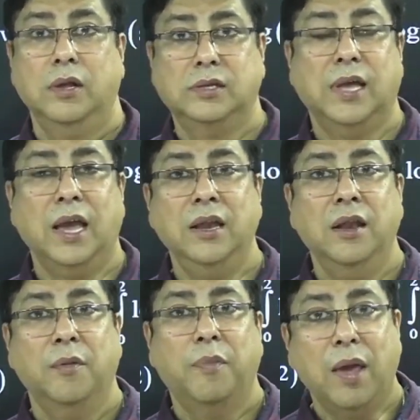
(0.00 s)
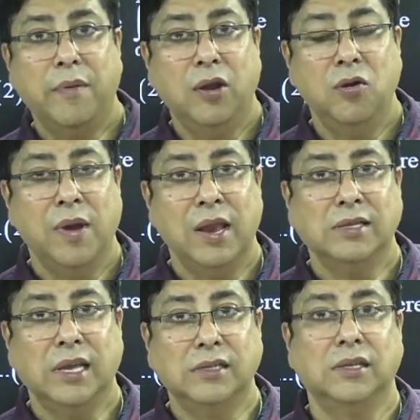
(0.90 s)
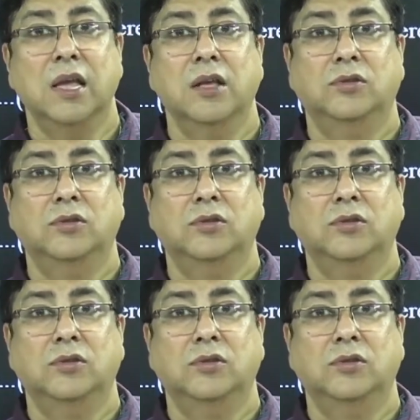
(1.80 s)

sin pi by 2 minus x.